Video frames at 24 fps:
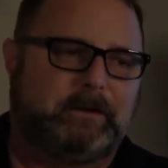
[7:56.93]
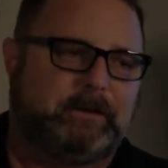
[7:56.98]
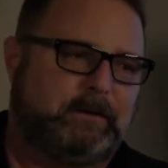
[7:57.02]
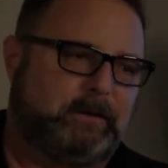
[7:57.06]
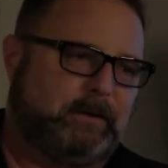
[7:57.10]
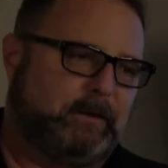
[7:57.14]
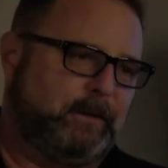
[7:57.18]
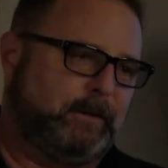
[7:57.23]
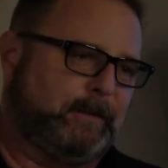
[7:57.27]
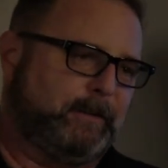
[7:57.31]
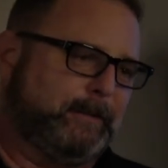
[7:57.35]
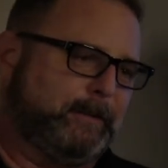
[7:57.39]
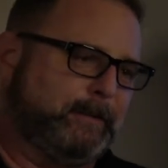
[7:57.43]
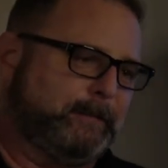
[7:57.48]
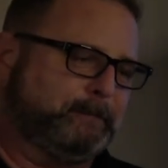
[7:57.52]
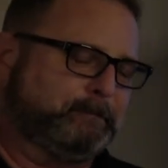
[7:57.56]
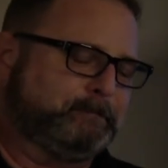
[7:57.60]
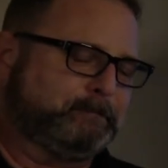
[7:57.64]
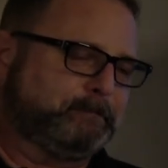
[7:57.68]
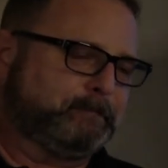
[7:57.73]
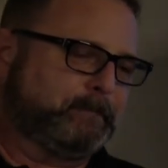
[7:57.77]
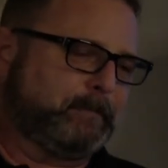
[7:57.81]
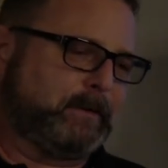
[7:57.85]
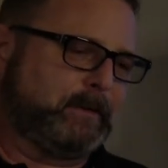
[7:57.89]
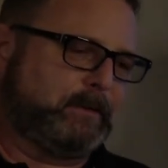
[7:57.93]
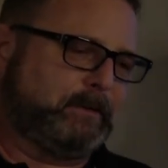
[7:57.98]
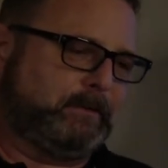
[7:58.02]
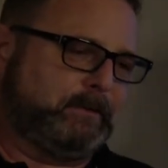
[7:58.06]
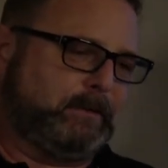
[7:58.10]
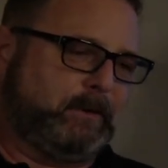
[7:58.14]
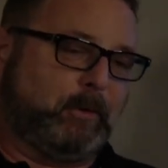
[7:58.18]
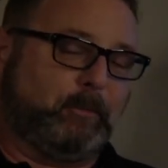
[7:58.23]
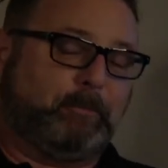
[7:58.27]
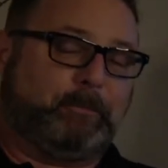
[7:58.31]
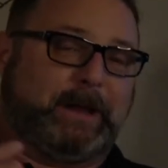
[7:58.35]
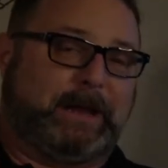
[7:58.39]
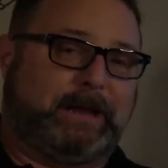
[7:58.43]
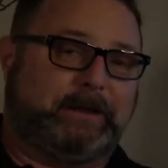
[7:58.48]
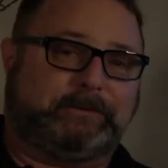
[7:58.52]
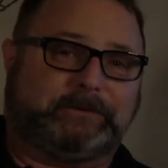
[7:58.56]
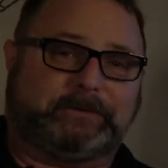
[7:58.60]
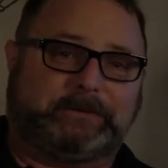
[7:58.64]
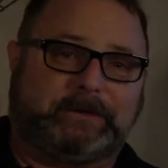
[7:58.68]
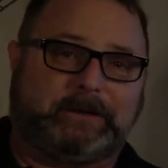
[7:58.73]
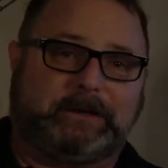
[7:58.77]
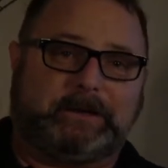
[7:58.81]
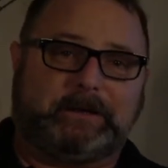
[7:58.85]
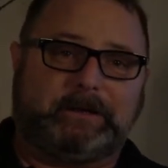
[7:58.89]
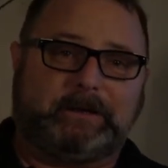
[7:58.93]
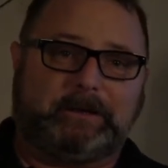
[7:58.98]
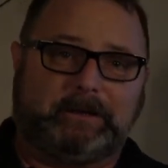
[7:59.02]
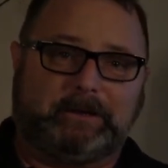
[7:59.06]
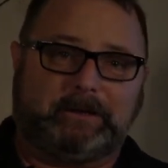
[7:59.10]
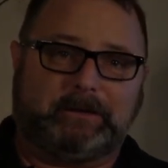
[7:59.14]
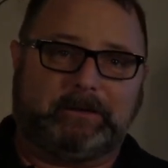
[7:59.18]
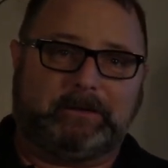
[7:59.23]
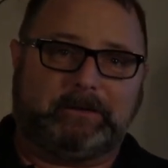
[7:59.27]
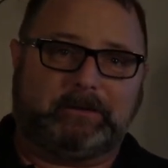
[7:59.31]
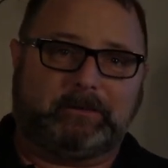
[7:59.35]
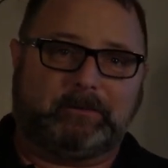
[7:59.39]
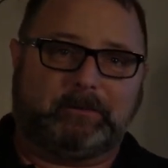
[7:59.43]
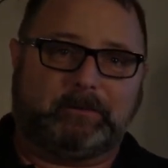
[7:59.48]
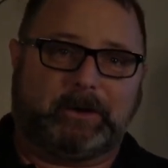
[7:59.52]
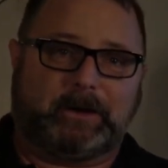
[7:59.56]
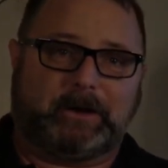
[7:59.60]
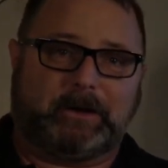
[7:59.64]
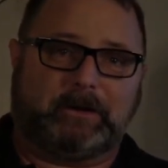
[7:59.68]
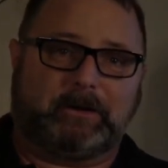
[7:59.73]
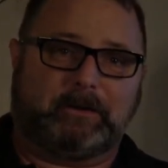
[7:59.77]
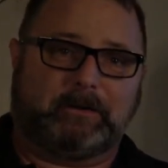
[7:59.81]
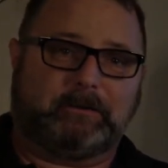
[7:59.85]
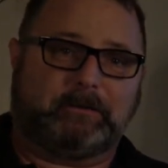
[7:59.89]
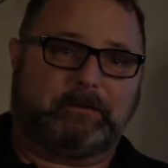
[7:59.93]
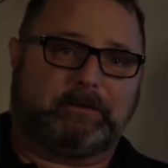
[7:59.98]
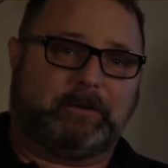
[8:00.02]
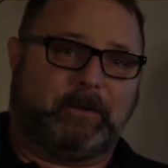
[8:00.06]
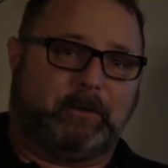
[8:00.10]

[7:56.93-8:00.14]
the opacity, where the